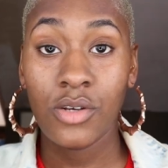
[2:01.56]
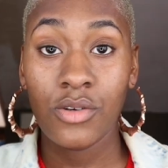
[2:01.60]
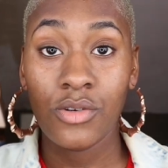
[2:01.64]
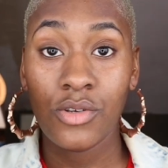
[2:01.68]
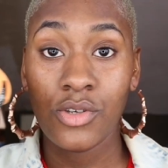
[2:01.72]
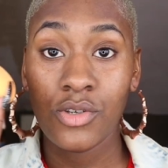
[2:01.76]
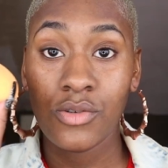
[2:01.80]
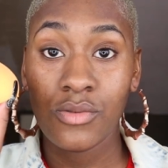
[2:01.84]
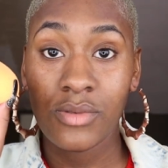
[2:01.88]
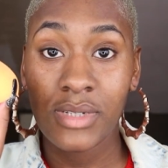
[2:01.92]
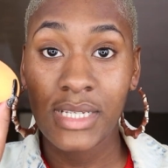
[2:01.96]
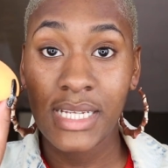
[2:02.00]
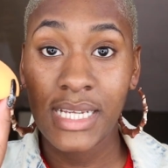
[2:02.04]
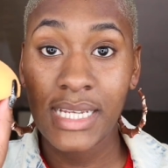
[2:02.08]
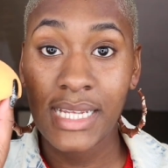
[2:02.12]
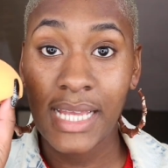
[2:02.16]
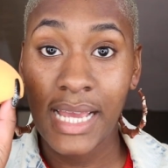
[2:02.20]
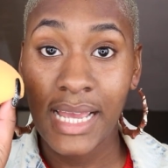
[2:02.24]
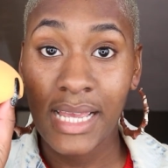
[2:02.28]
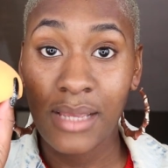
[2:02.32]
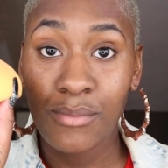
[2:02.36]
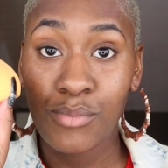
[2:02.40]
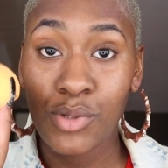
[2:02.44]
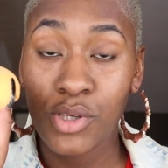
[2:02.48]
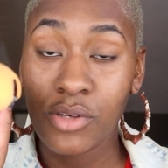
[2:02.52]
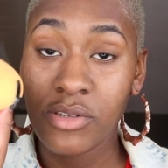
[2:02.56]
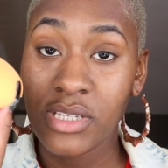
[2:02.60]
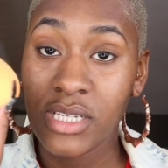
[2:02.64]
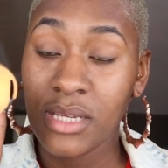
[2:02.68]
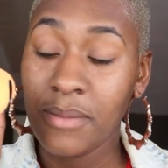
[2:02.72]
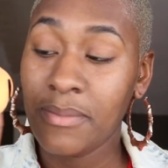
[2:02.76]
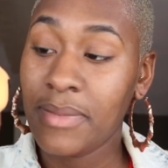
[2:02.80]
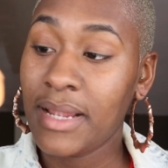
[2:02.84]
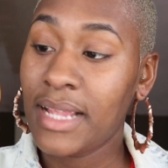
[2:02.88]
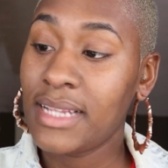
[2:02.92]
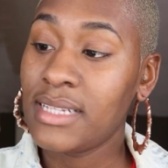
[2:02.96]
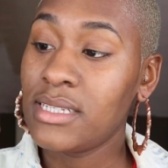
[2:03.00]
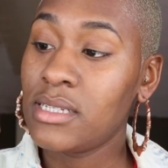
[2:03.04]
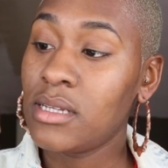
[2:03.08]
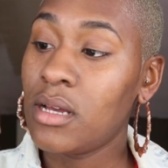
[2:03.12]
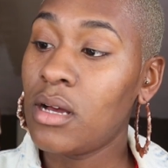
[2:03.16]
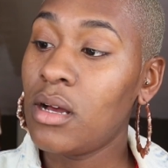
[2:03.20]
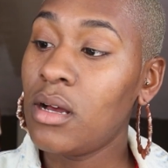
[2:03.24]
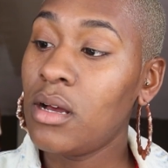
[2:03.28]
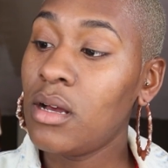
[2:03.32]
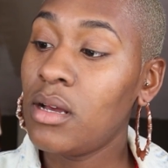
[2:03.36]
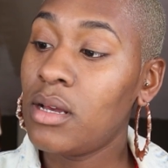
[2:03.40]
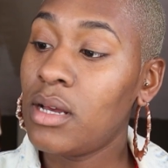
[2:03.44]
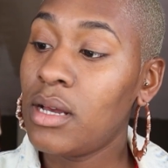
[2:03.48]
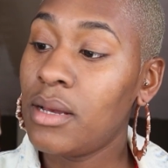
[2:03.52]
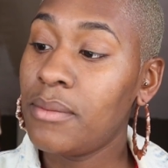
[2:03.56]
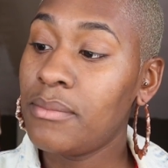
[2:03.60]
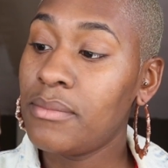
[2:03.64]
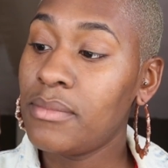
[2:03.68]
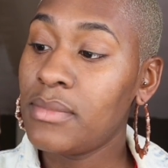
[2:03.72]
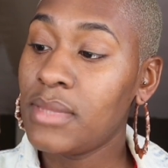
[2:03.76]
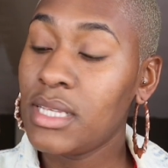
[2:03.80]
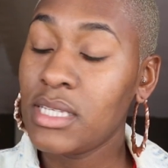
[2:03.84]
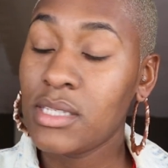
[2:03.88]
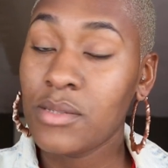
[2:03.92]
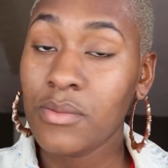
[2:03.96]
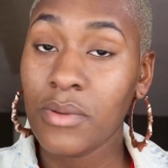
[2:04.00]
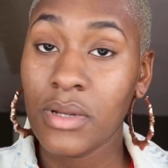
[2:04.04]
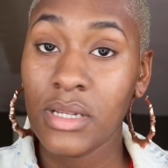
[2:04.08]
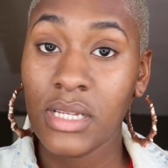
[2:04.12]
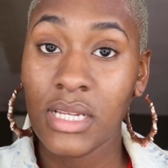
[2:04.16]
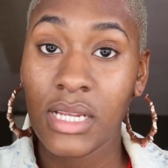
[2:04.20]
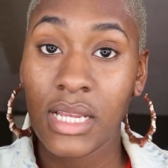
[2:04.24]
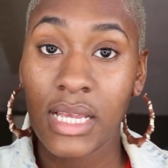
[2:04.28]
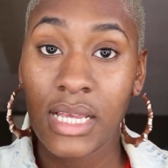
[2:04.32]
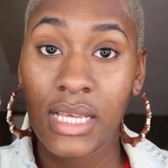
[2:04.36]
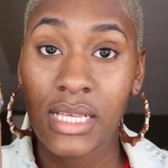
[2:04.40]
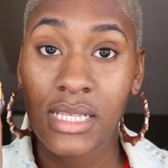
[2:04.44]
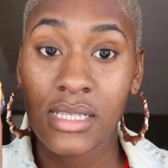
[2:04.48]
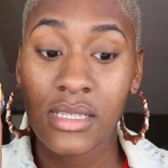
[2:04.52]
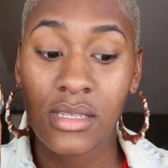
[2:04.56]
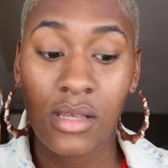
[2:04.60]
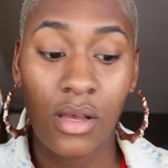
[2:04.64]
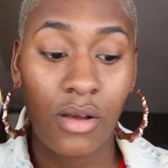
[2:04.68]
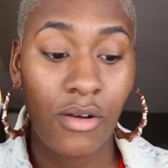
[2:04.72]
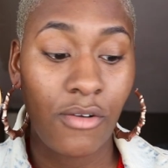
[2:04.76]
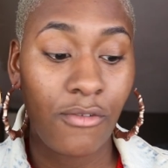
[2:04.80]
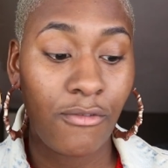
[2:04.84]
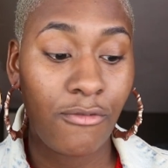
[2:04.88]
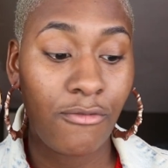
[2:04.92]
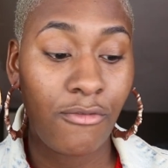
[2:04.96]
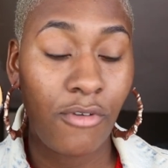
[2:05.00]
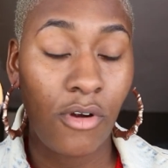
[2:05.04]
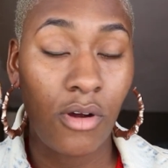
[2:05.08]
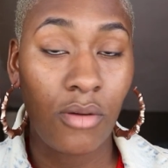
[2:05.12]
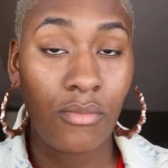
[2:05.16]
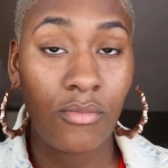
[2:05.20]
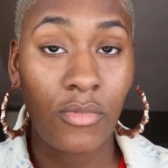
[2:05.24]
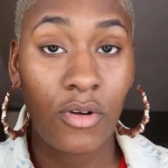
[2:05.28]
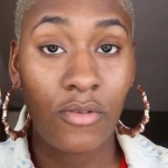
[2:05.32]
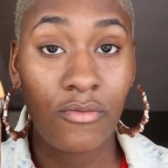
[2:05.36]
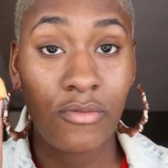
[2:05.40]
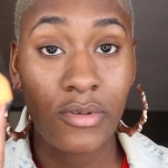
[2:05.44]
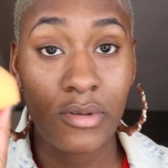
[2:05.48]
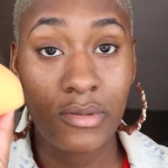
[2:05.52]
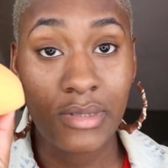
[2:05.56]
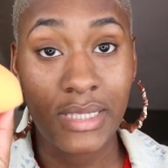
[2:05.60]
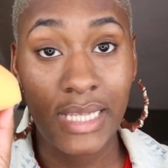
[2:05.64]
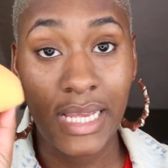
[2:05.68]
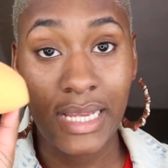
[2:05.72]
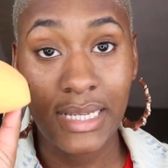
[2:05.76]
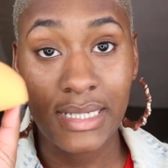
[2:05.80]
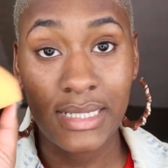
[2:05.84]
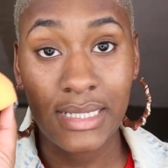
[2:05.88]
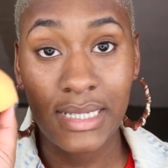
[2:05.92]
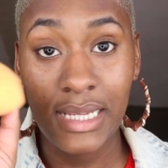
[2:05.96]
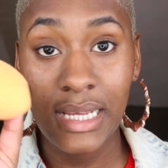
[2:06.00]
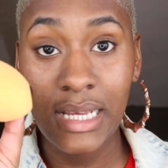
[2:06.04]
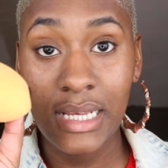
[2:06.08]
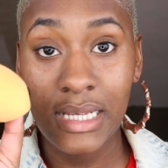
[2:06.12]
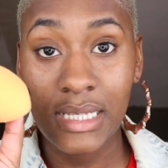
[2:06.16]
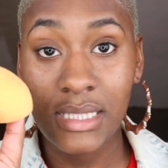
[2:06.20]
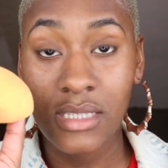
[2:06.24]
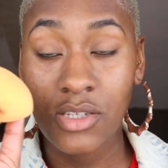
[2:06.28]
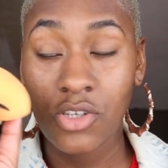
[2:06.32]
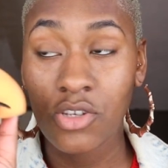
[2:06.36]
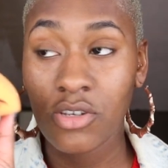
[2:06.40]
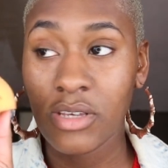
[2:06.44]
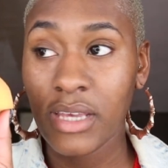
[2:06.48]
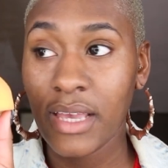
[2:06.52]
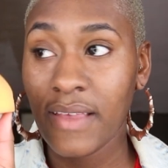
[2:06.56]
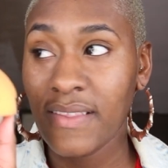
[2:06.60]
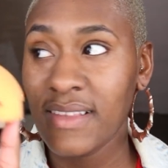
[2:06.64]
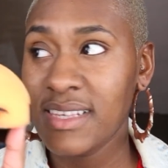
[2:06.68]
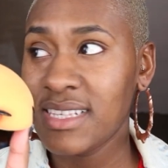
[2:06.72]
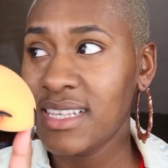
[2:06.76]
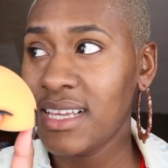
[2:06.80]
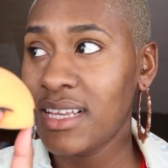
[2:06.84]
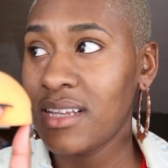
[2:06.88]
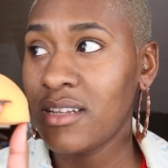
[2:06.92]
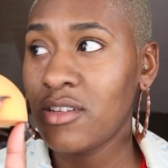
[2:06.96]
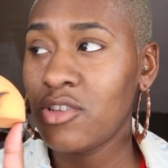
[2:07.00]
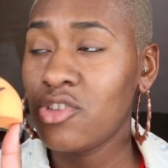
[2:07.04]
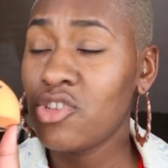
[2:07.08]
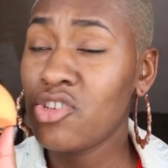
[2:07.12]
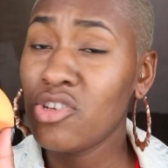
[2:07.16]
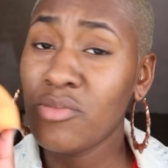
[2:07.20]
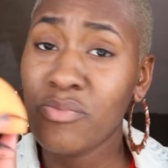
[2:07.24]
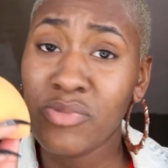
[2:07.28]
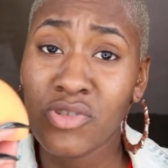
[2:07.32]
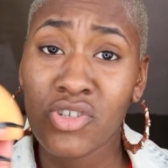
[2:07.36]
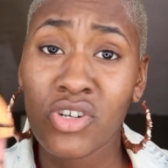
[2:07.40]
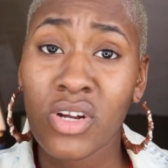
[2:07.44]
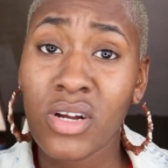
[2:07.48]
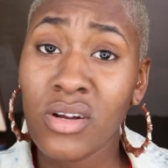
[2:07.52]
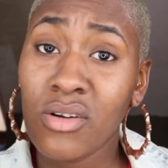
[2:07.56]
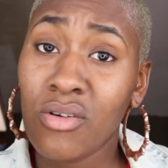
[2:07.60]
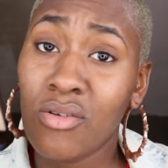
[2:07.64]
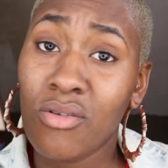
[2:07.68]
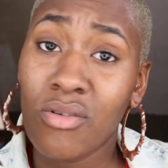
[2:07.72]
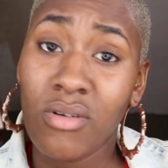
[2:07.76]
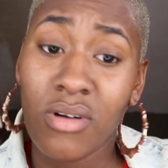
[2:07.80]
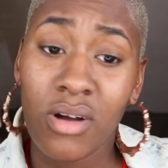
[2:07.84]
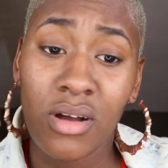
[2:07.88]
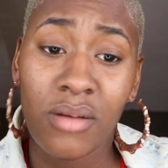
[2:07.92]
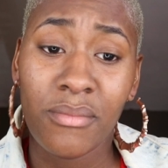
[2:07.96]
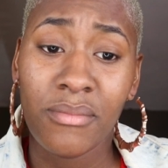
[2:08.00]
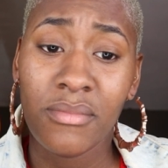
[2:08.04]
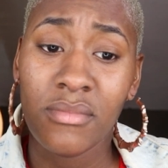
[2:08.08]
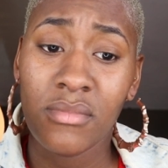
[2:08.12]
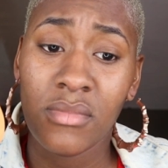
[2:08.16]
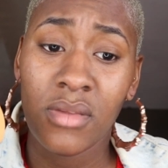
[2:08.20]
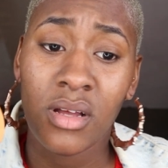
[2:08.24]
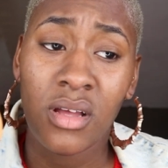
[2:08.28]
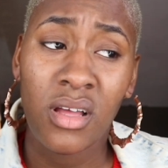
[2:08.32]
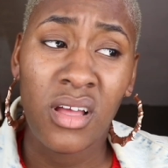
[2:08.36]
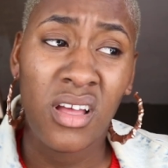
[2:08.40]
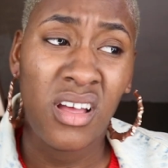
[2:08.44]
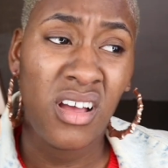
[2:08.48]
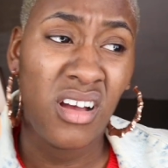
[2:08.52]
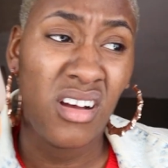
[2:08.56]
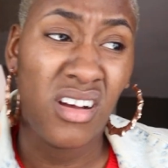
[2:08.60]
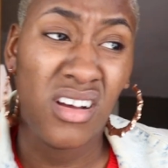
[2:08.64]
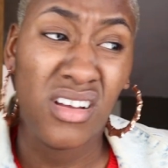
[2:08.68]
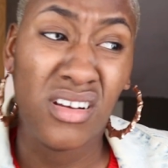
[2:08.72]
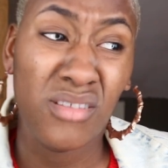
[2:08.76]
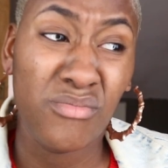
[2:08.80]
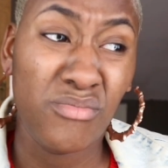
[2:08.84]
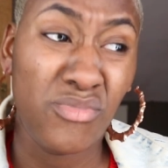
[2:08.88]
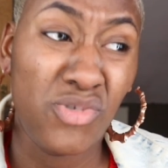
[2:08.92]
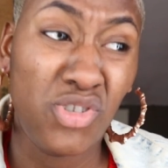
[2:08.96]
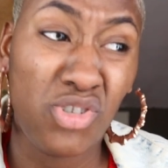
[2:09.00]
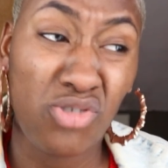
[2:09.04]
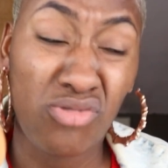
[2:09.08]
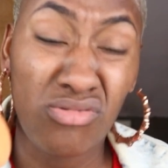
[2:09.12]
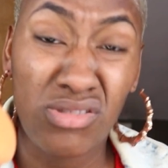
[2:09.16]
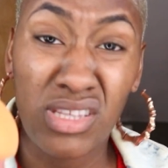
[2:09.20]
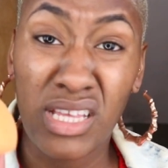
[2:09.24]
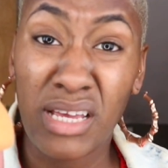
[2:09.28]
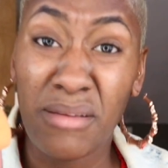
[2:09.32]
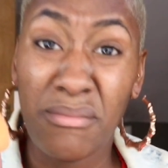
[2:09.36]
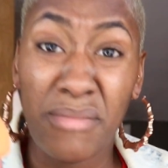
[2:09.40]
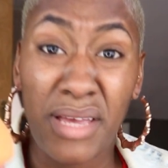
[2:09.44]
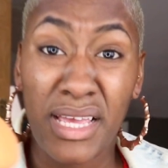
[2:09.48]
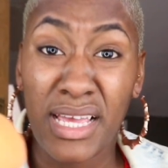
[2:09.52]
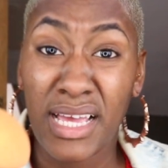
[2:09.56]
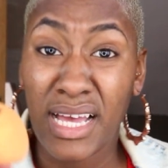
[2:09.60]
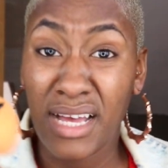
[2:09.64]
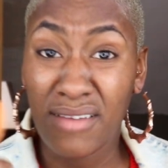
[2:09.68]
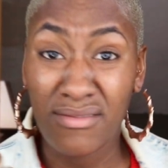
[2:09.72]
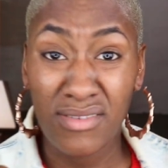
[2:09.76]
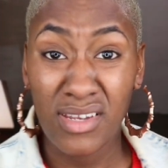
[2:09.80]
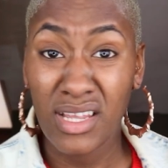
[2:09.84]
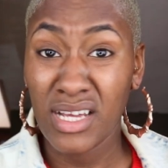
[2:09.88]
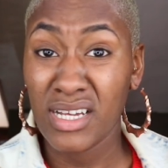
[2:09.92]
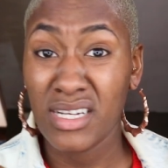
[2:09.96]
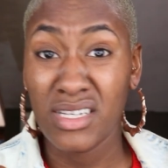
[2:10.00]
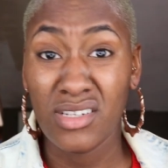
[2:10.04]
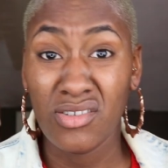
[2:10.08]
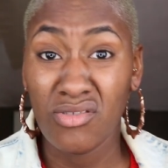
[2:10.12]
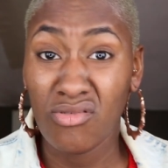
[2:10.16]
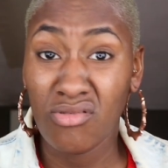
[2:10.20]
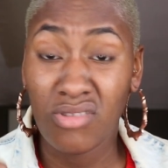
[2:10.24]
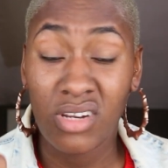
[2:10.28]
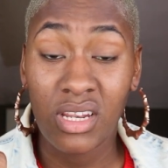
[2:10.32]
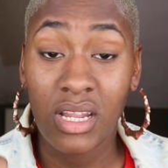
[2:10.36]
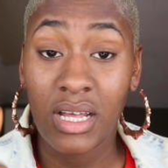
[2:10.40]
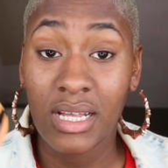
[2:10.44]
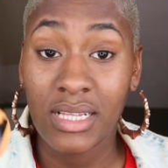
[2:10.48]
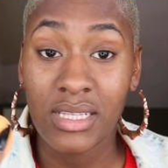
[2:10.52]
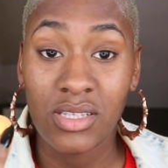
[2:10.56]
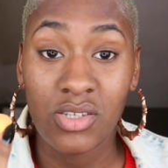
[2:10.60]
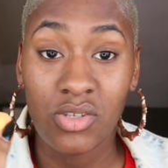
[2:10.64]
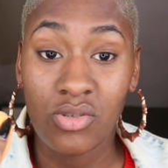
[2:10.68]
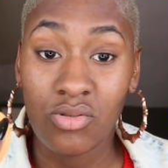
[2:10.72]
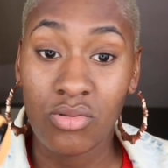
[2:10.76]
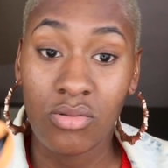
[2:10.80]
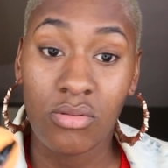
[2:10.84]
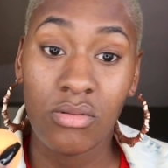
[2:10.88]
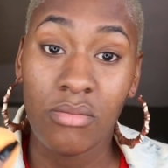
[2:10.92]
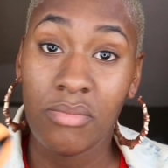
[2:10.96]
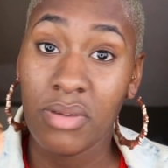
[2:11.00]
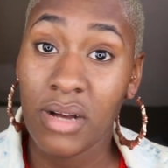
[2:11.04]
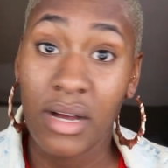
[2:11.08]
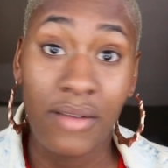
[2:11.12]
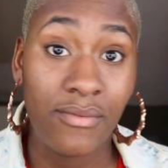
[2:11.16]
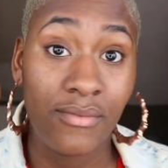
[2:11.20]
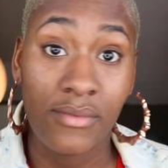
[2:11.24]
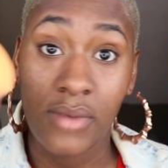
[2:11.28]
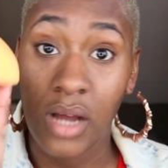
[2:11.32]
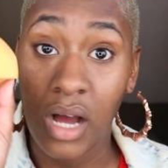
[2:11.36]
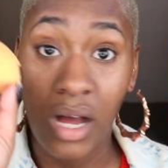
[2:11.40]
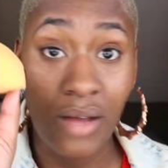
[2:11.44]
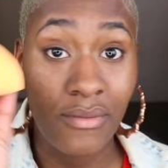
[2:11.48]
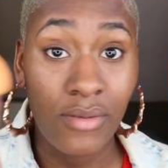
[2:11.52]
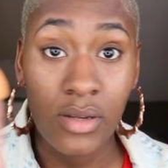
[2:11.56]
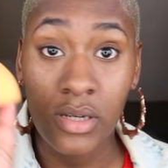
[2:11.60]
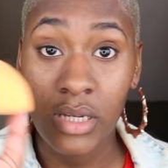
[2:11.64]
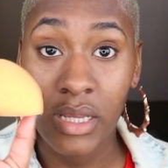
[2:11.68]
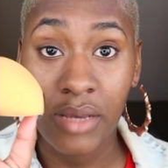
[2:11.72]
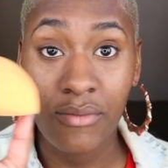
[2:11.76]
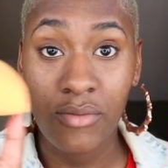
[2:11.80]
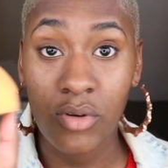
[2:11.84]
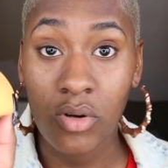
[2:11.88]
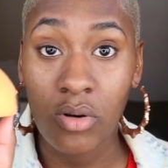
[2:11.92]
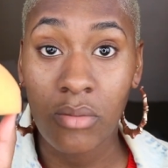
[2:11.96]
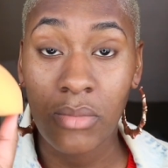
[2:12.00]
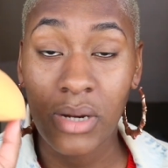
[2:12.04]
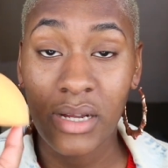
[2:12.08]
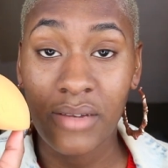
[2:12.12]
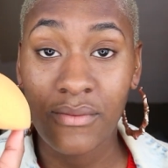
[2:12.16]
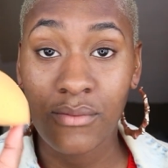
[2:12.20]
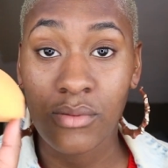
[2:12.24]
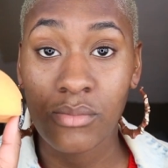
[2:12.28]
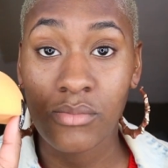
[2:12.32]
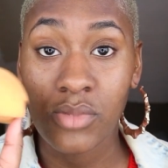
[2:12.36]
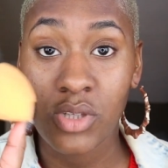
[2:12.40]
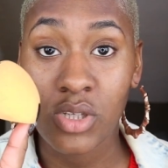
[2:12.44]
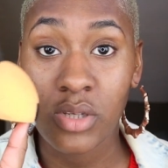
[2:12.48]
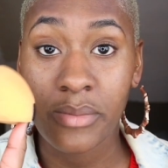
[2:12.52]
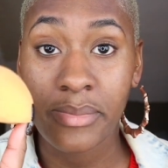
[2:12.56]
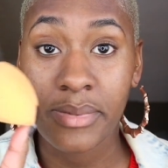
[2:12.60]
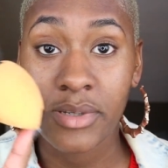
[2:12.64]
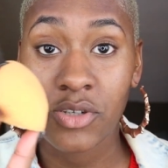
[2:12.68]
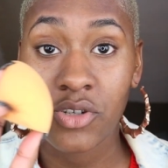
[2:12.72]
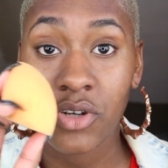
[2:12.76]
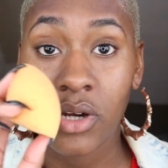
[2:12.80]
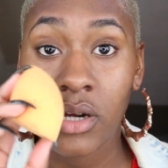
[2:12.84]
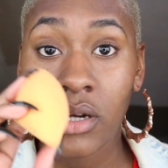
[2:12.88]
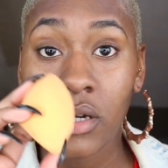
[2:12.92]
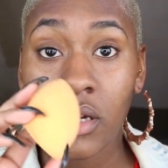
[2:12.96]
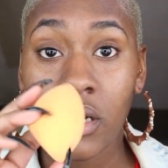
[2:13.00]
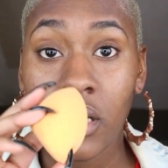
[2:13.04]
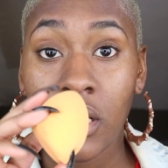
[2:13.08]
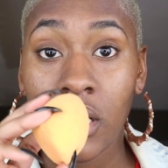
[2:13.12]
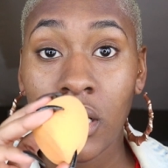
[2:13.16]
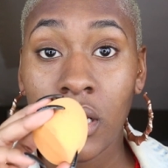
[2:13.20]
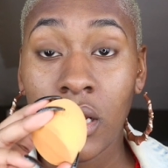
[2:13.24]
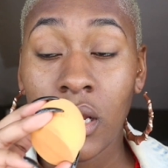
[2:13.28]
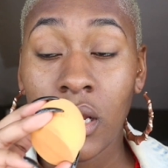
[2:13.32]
So you'll need a beauty blender. This one is from Real Techniques. You can get this in Superdrug, and I'm sure they may have like an online store, but I've only ever got mine from Superdrug.